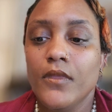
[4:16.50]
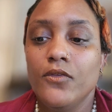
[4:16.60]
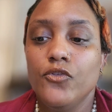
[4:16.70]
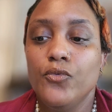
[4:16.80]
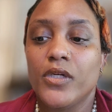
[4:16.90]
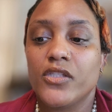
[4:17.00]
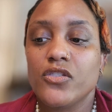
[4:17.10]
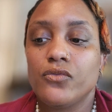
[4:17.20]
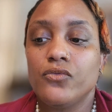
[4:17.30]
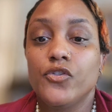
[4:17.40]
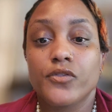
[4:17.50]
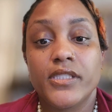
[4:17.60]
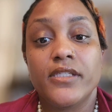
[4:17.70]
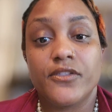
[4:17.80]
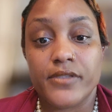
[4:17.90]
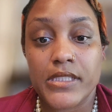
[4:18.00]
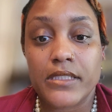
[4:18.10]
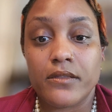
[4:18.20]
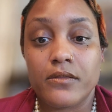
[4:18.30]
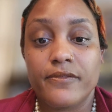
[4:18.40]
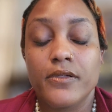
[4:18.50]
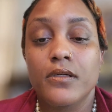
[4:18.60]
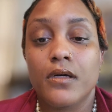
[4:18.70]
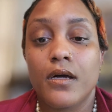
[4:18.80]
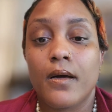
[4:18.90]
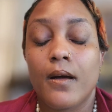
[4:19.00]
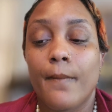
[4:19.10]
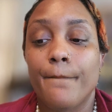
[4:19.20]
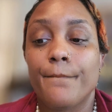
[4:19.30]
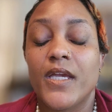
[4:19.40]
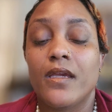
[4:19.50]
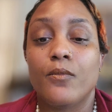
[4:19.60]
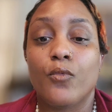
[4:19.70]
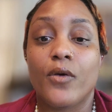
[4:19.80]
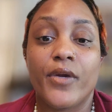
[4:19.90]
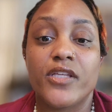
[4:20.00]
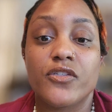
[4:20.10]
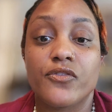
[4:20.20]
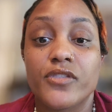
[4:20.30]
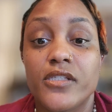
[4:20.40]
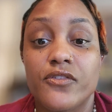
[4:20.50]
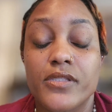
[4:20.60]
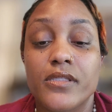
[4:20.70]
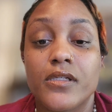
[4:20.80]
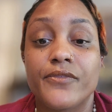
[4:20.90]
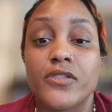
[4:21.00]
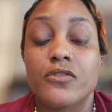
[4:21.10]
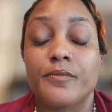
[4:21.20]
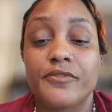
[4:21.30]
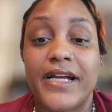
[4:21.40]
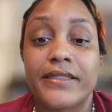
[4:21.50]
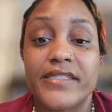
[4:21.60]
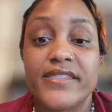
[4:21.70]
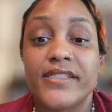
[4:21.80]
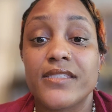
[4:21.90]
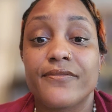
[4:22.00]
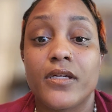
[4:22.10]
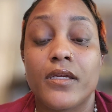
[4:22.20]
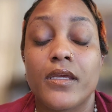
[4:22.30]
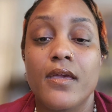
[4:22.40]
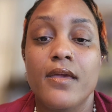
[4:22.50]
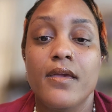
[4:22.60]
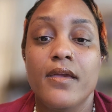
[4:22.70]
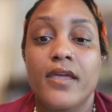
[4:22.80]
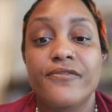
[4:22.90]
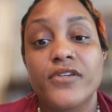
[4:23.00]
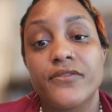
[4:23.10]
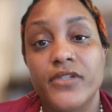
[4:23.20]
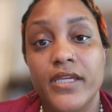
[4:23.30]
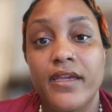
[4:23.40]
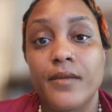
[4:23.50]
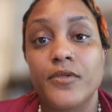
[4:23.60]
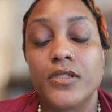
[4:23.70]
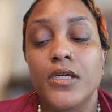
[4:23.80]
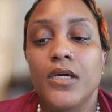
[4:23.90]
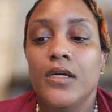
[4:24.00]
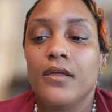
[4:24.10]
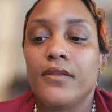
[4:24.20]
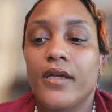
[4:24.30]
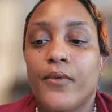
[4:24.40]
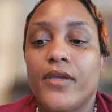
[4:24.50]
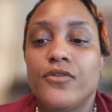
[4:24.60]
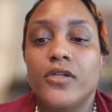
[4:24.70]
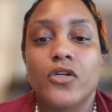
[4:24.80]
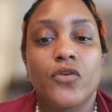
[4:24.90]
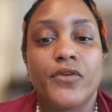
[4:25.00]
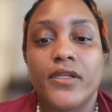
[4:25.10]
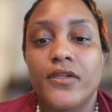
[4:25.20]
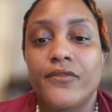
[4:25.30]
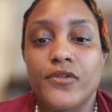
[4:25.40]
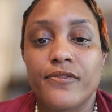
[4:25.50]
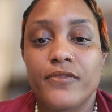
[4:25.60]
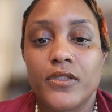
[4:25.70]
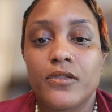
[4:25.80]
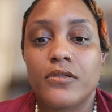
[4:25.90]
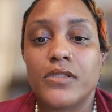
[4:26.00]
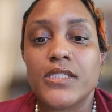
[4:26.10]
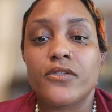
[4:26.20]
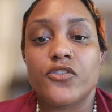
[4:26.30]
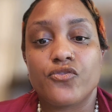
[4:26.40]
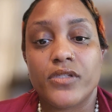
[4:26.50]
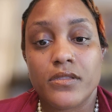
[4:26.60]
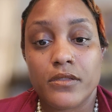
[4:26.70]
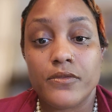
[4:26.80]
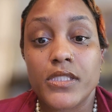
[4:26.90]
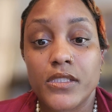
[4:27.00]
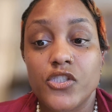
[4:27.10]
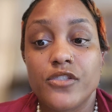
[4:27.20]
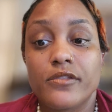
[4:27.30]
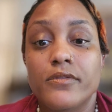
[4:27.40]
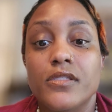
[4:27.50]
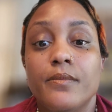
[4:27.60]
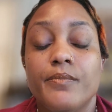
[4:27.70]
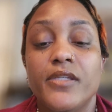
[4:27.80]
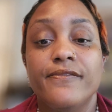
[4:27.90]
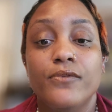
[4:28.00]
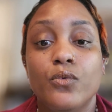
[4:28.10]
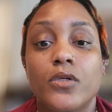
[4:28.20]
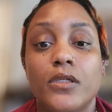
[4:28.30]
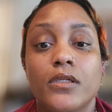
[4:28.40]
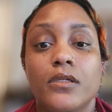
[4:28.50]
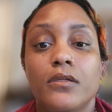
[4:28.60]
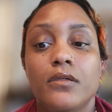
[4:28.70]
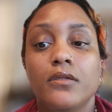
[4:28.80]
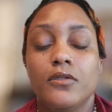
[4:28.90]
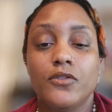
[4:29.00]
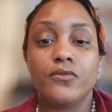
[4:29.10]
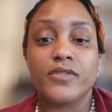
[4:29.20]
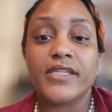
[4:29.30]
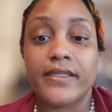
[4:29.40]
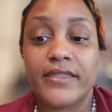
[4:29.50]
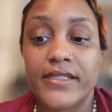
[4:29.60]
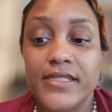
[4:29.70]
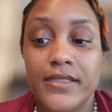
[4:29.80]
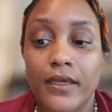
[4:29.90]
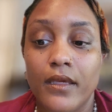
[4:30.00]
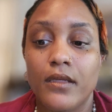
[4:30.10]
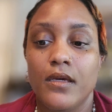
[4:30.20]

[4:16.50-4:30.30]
You want to critique yourself, and one way to critique yourself is to practice testifying in front of a camera. That way you can go over any of your flaws and address those issues before you take that stand.